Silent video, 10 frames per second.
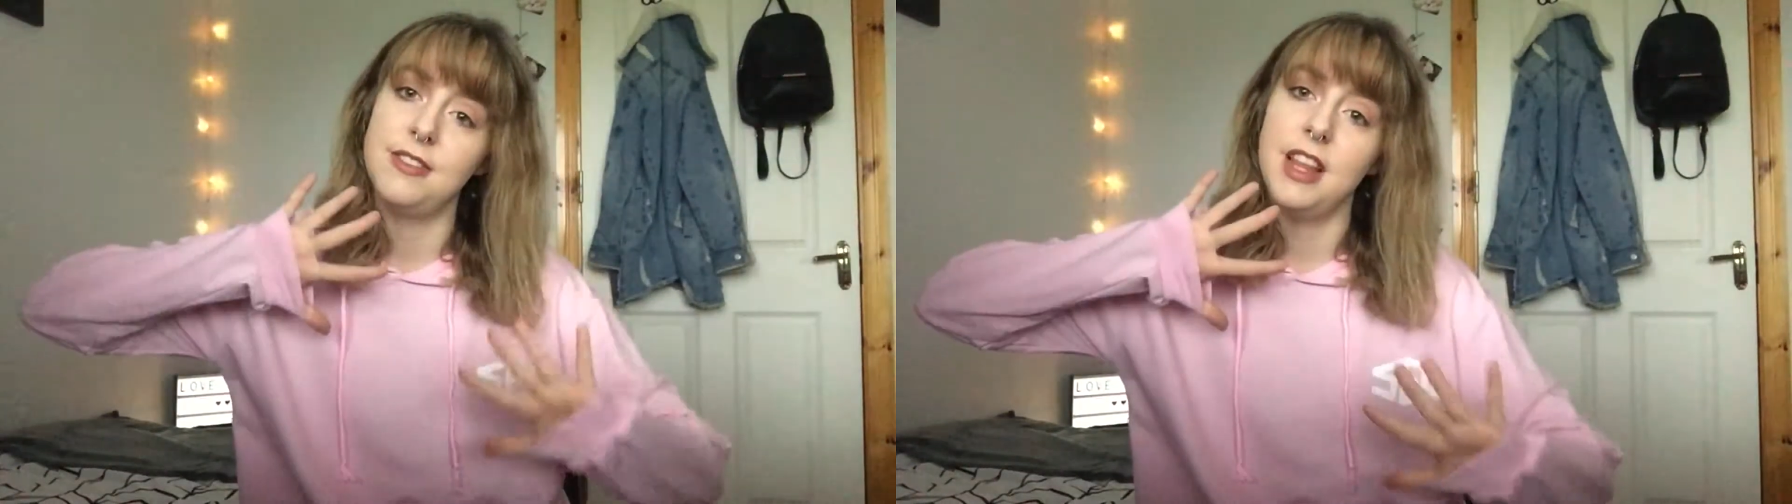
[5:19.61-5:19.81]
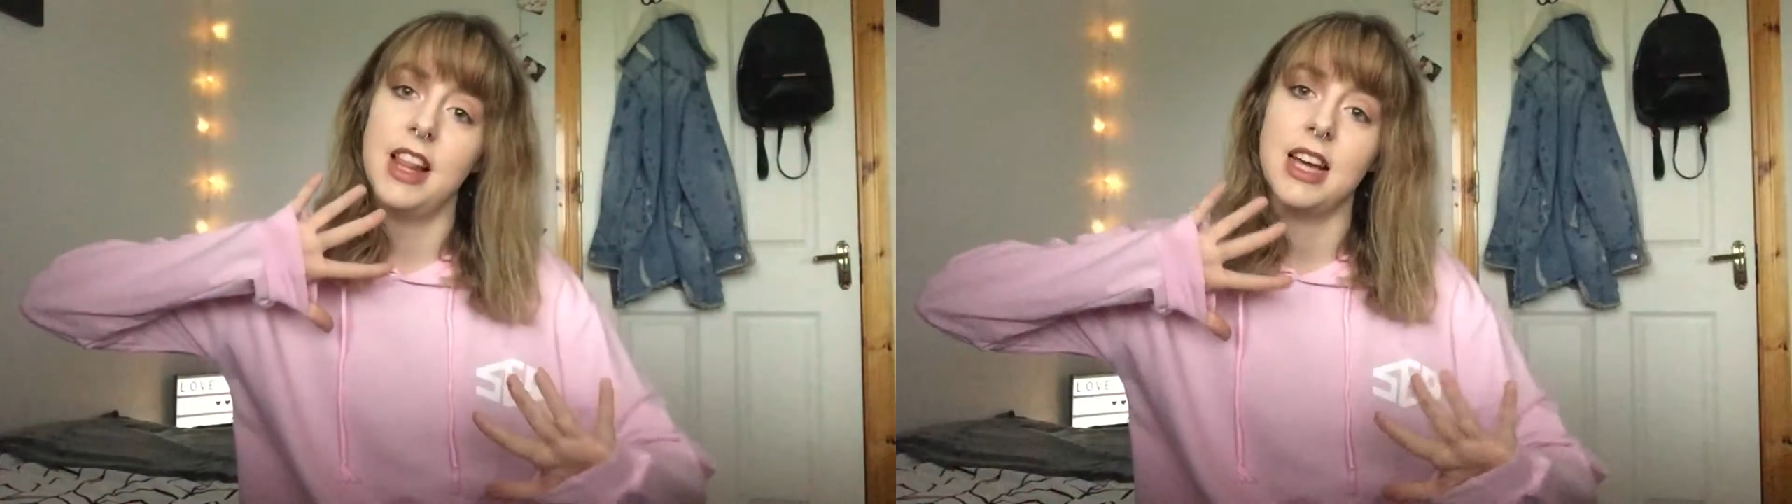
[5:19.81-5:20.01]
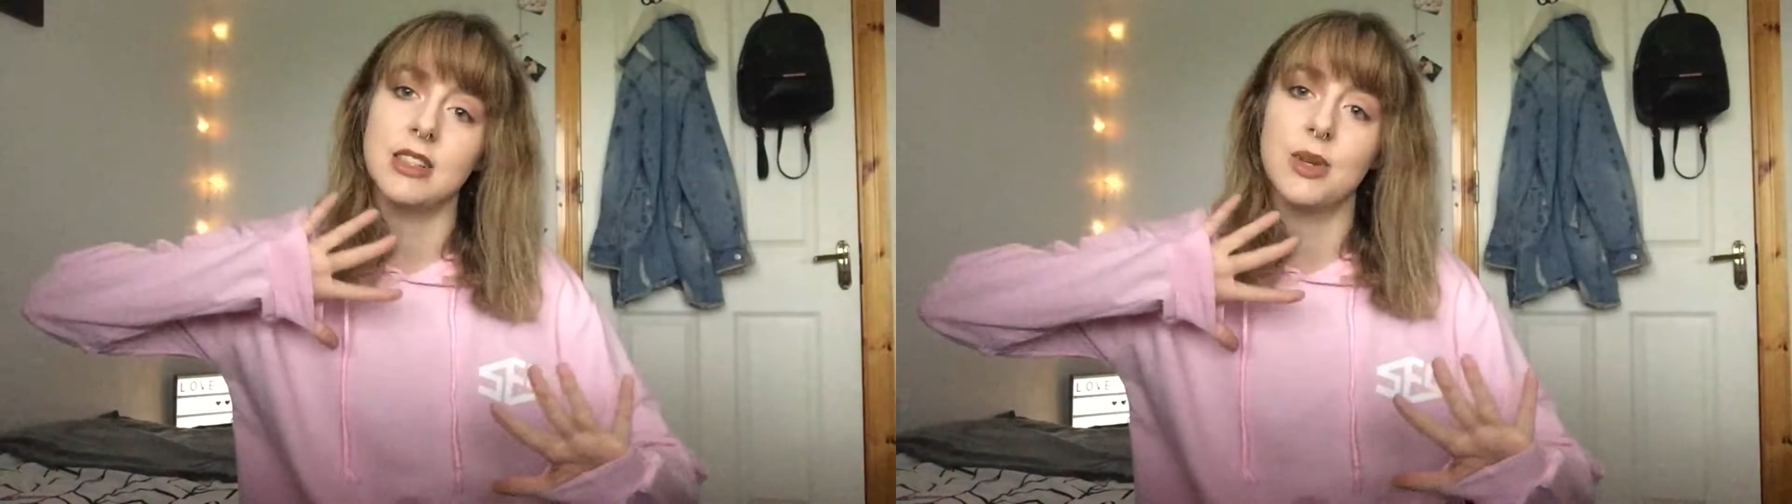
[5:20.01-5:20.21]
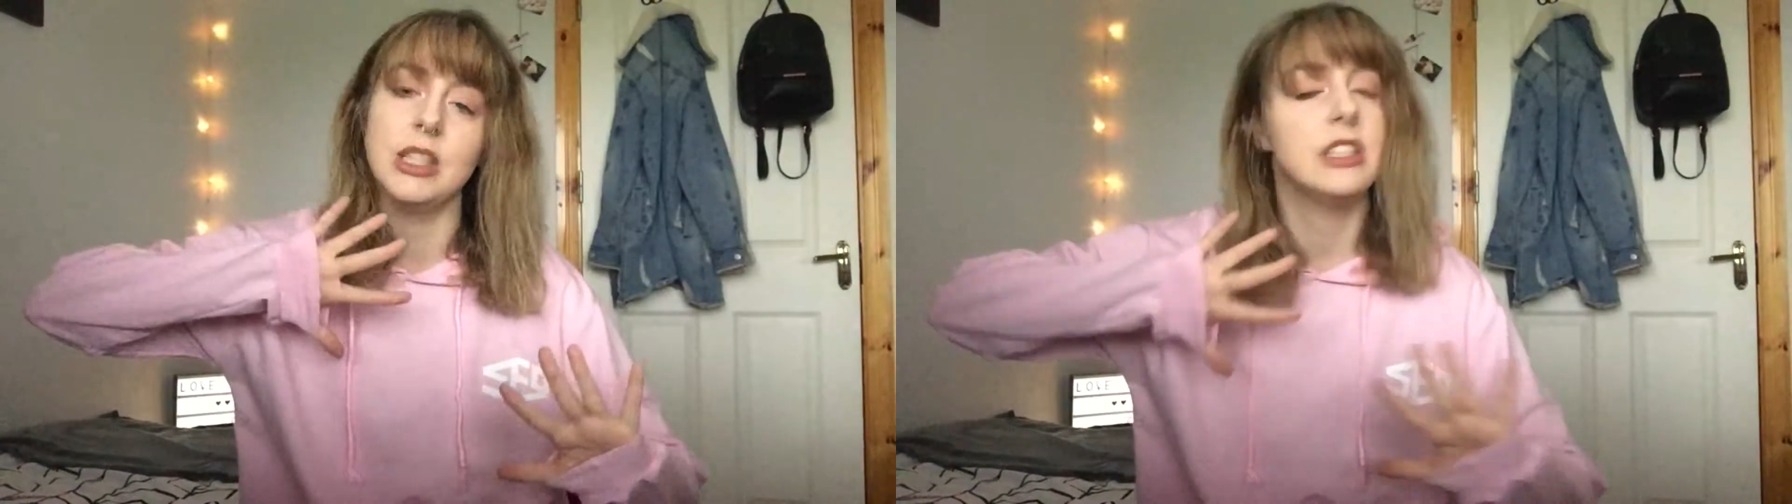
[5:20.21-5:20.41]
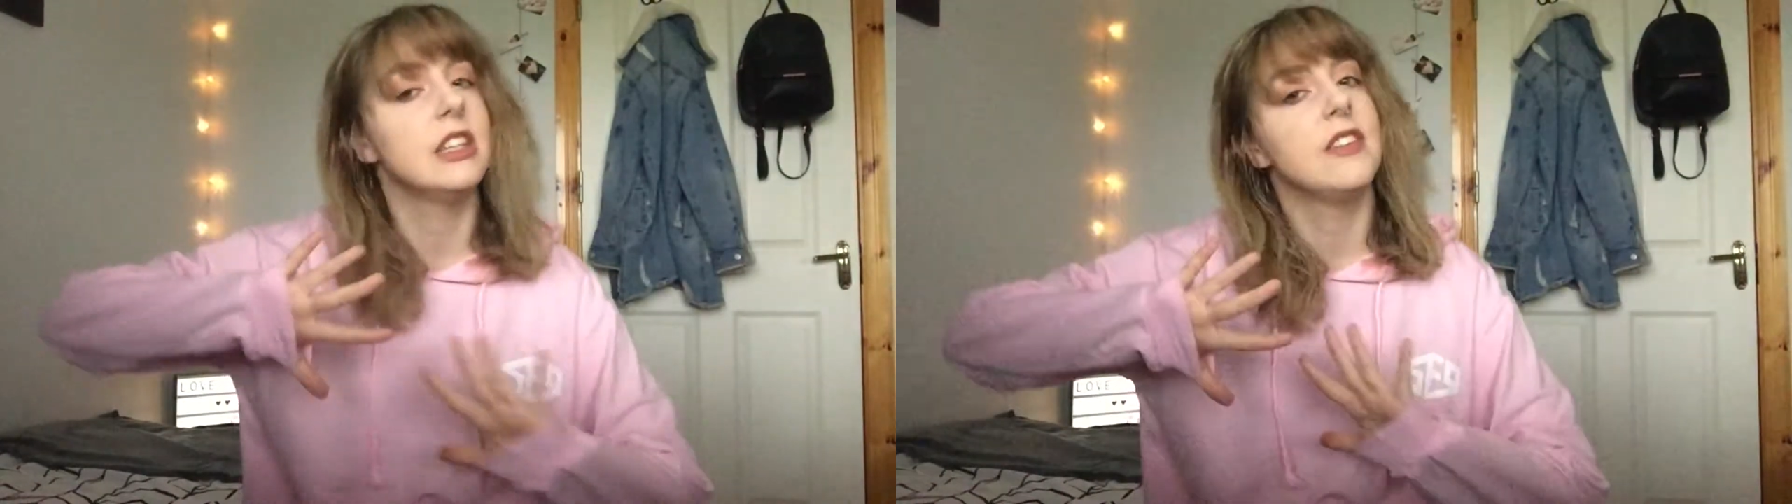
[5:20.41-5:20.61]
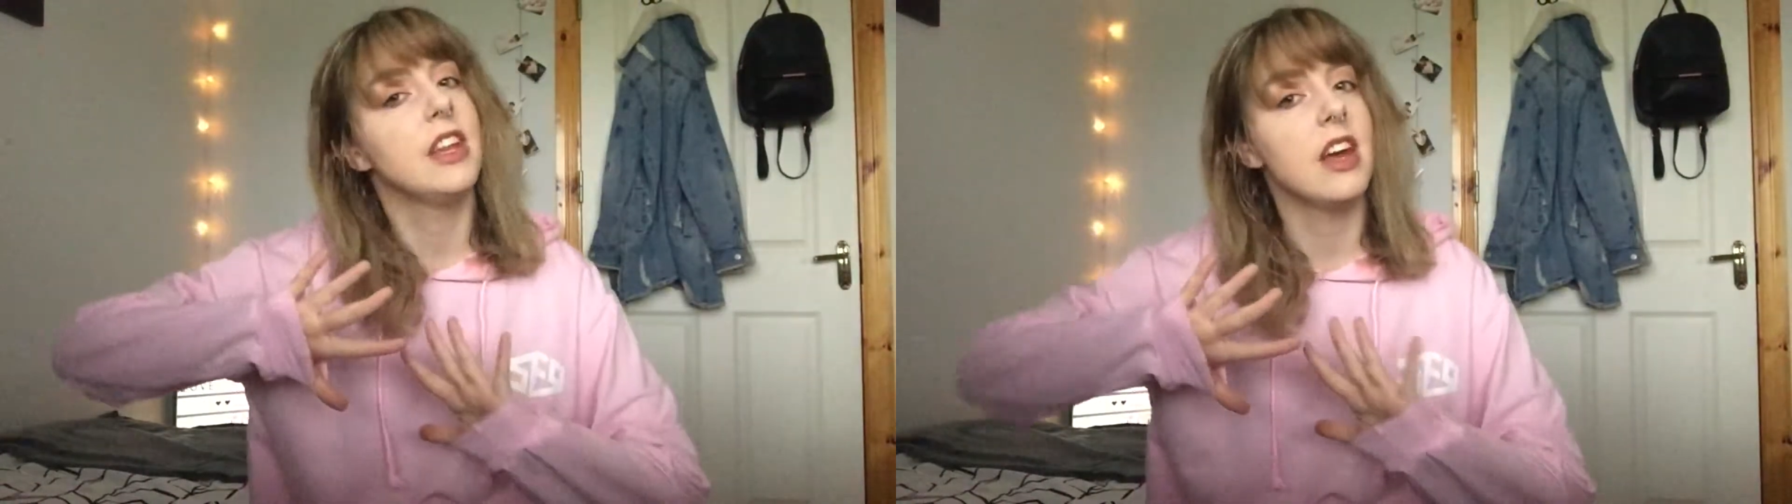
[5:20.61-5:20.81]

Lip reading: the last question of the